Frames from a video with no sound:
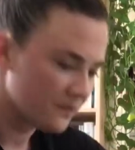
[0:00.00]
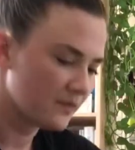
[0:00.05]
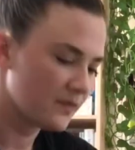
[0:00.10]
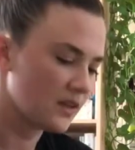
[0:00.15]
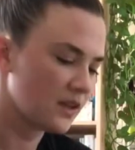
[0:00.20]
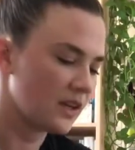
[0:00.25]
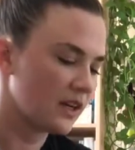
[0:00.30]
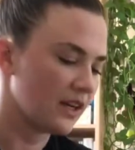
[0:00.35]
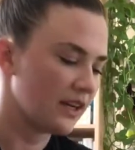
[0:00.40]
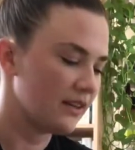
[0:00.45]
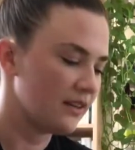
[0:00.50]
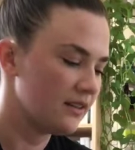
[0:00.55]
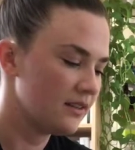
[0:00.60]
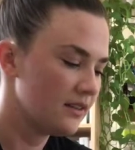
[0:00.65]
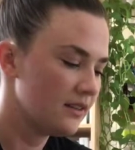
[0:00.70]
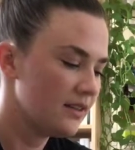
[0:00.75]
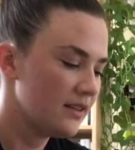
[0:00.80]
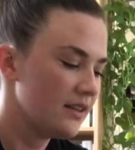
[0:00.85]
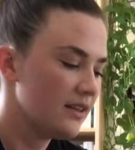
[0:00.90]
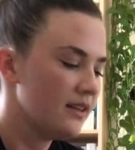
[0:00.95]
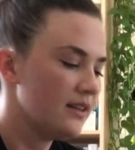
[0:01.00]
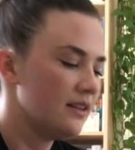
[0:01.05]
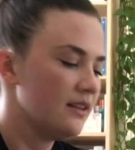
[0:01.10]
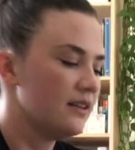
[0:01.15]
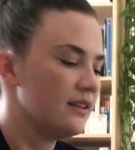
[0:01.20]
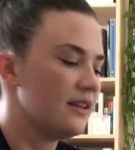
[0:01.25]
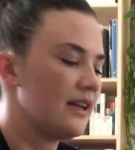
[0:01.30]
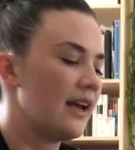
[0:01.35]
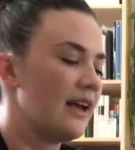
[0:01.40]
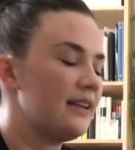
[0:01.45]
Good.
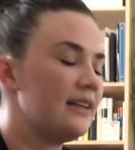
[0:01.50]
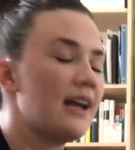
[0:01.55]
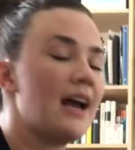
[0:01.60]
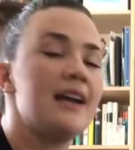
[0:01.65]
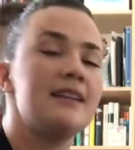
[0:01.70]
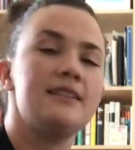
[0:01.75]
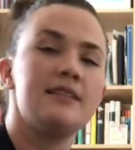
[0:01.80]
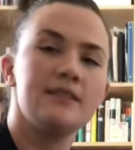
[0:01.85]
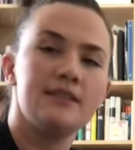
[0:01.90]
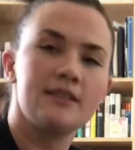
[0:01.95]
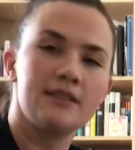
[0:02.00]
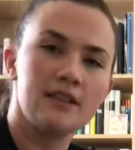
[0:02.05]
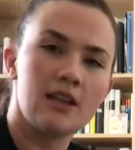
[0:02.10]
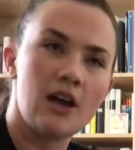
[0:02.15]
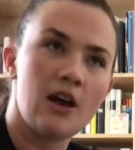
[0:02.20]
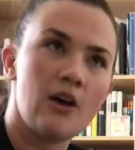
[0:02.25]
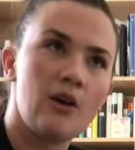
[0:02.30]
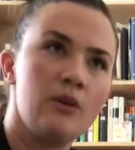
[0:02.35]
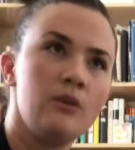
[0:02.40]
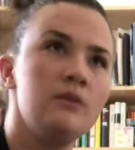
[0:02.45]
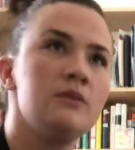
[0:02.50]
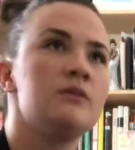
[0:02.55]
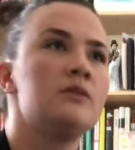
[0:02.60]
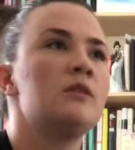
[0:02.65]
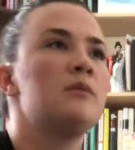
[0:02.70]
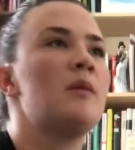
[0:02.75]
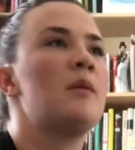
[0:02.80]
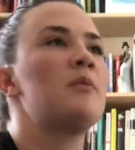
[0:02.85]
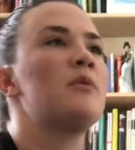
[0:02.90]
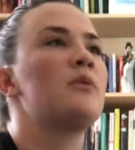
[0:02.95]
Okay, nice and slow.
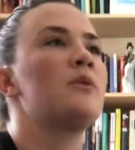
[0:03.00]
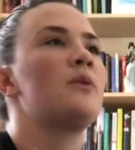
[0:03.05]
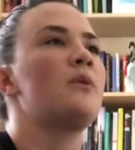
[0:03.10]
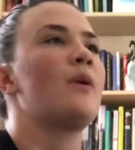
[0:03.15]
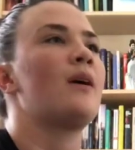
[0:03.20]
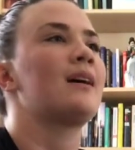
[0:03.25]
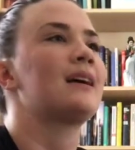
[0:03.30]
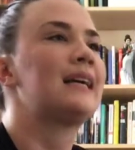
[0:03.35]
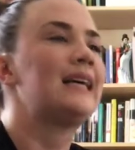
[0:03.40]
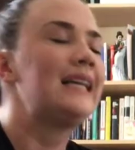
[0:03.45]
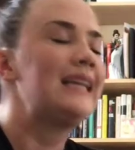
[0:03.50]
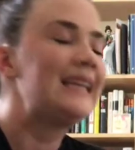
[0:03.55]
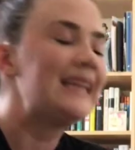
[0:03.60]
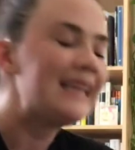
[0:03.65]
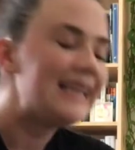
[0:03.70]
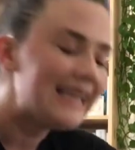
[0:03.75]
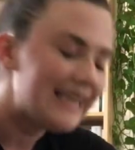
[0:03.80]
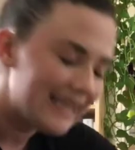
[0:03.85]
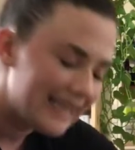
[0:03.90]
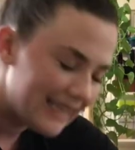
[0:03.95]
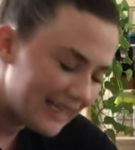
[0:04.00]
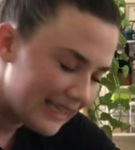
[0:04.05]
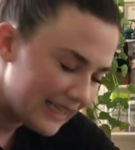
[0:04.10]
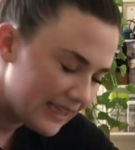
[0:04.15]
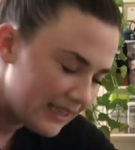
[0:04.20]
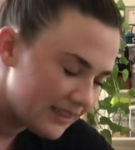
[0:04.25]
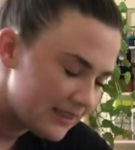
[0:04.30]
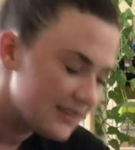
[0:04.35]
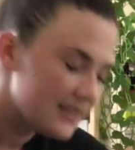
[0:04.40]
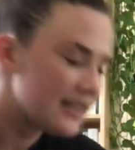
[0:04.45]
Remember, we want
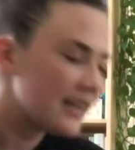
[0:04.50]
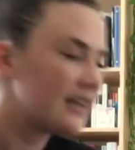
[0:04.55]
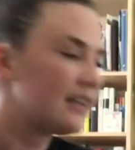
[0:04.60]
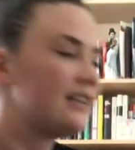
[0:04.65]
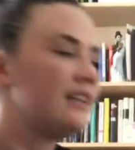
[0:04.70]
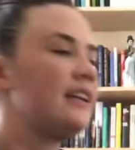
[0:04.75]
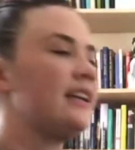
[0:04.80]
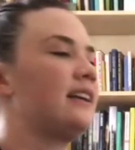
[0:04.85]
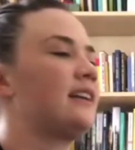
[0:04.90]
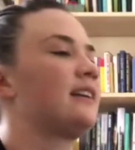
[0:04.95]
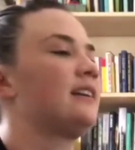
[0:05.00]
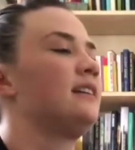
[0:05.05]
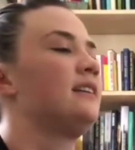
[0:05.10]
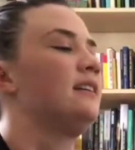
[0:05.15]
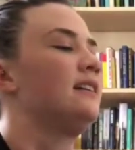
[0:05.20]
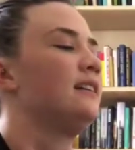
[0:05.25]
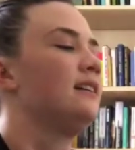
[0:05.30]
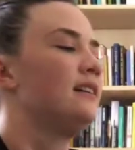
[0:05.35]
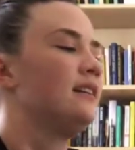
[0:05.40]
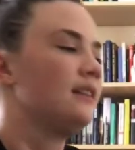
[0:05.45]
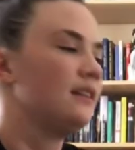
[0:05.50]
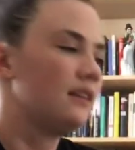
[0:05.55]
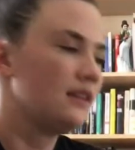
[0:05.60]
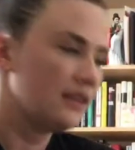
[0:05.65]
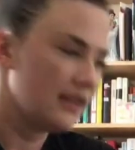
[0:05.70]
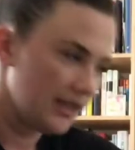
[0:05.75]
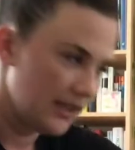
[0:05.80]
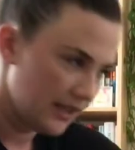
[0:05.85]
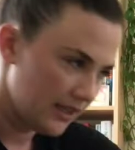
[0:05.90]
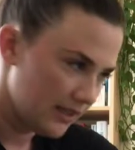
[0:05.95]
clean technique.
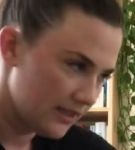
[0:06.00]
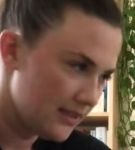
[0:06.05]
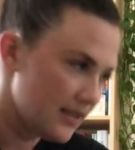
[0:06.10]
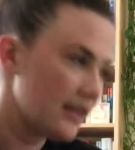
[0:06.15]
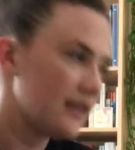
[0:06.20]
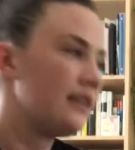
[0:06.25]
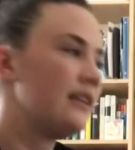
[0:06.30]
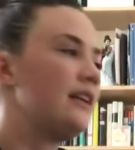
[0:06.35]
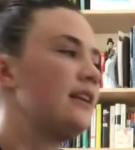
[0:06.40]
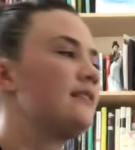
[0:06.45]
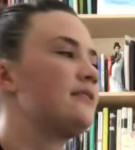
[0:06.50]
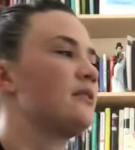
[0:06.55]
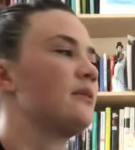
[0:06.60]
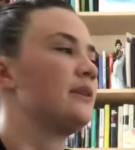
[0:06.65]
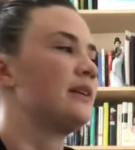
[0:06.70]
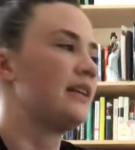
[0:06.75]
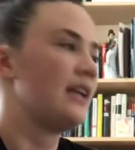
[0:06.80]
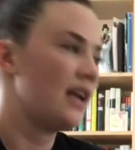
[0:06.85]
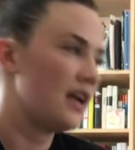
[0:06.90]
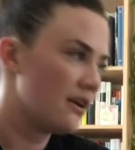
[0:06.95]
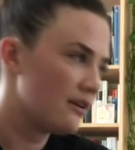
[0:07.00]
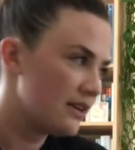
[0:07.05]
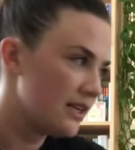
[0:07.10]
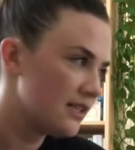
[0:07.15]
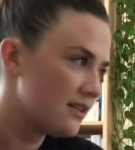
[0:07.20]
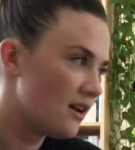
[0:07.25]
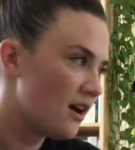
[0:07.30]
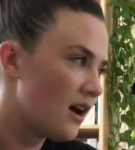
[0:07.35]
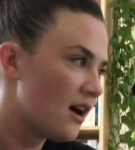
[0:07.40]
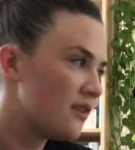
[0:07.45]
Clean technique so it carries
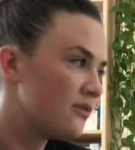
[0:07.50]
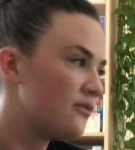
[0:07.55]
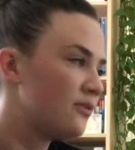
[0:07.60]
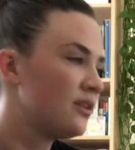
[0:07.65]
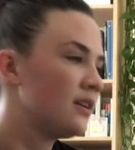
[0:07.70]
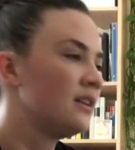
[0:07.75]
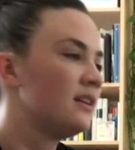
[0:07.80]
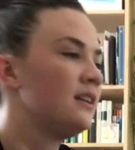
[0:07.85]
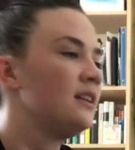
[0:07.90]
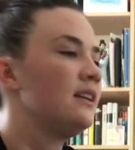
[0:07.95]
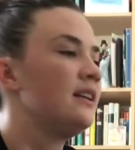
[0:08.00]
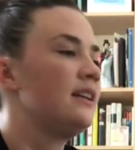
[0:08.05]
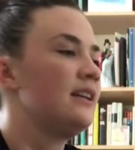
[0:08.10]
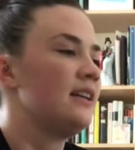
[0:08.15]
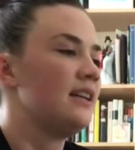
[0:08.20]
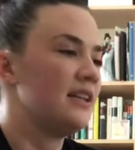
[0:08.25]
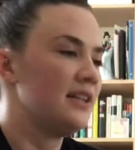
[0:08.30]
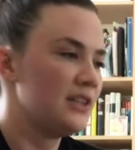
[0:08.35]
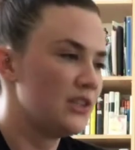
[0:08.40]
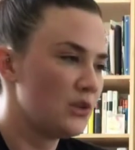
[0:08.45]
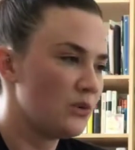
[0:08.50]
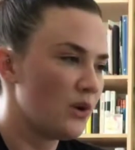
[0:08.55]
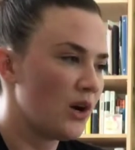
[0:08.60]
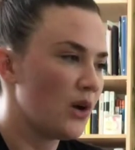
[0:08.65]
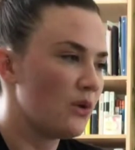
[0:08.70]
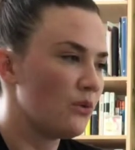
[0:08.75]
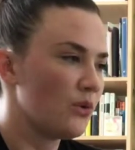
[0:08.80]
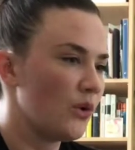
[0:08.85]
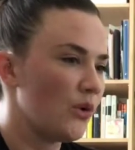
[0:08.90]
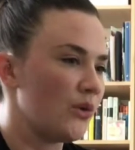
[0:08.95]
off into our
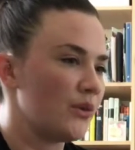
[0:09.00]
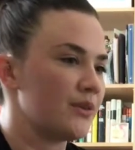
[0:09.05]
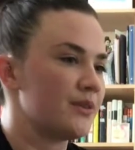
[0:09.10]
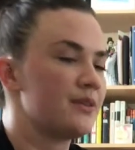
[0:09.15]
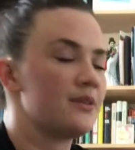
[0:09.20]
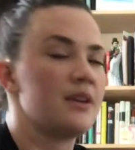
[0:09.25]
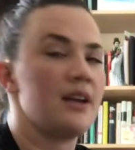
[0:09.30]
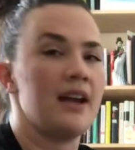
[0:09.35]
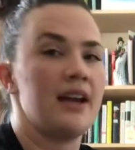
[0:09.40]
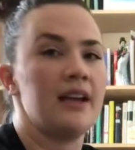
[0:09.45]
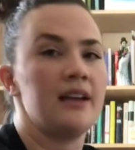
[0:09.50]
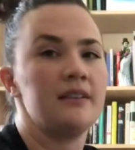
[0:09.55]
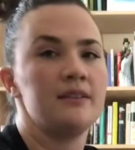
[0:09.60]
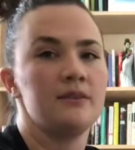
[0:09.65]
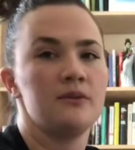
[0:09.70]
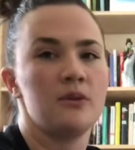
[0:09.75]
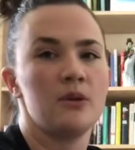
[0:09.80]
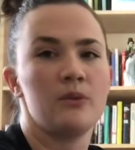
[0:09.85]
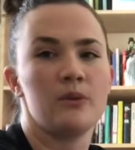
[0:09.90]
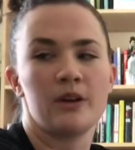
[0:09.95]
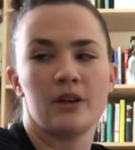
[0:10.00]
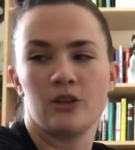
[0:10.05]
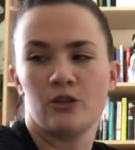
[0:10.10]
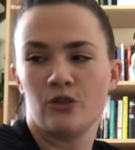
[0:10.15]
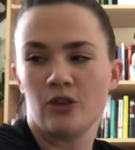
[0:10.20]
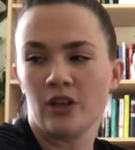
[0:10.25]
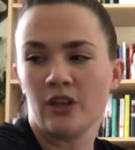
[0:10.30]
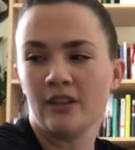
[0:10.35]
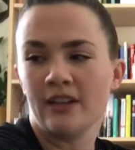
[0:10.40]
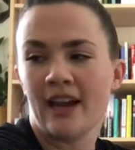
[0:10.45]
rolls, okay? We want to
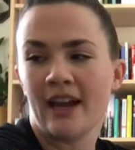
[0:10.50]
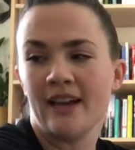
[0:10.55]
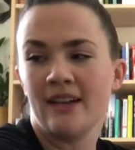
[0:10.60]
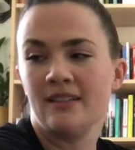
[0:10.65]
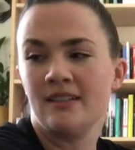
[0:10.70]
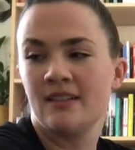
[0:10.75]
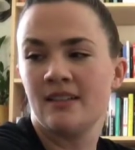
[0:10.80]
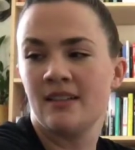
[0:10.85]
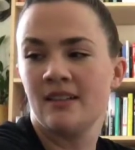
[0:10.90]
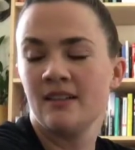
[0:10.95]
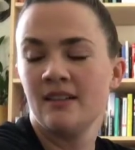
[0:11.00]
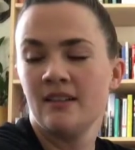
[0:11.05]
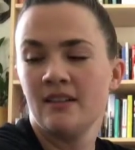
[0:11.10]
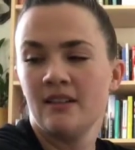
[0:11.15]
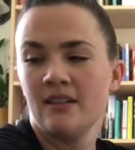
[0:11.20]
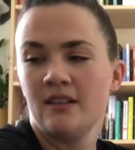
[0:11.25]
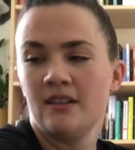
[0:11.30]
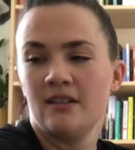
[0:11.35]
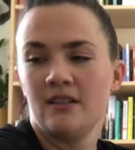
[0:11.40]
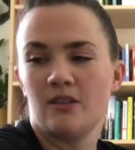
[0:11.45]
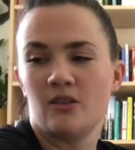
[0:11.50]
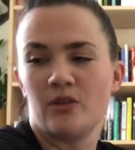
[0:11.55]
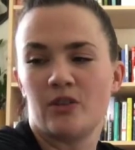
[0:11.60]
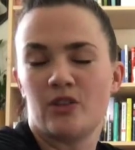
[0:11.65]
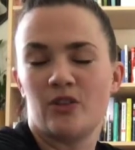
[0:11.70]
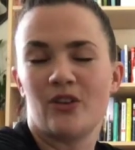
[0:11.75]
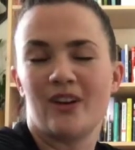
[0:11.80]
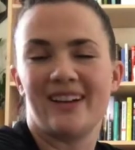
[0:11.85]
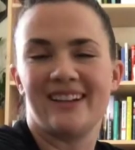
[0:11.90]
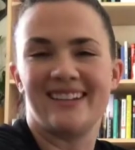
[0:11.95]
drill nice, so we
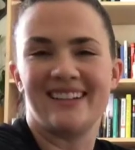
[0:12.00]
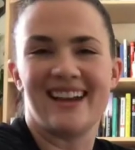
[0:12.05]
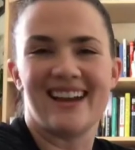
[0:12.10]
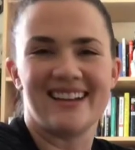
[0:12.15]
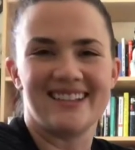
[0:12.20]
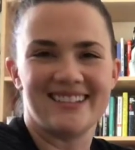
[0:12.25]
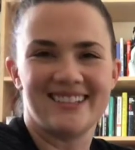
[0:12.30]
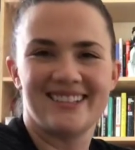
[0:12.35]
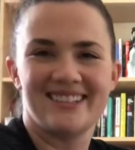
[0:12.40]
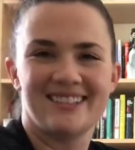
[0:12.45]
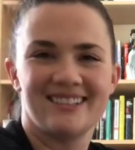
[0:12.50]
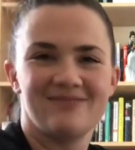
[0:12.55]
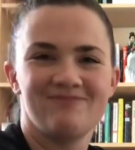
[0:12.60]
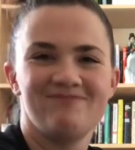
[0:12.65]
train nice.